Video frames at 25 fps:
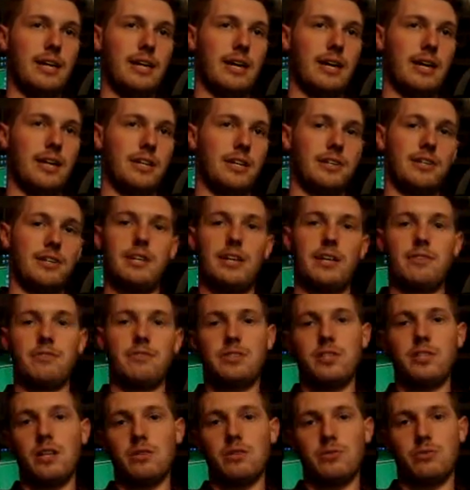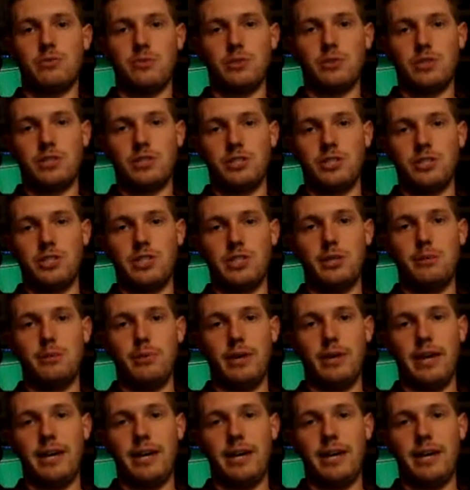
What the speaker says: you're going to have to sell it for really cheap,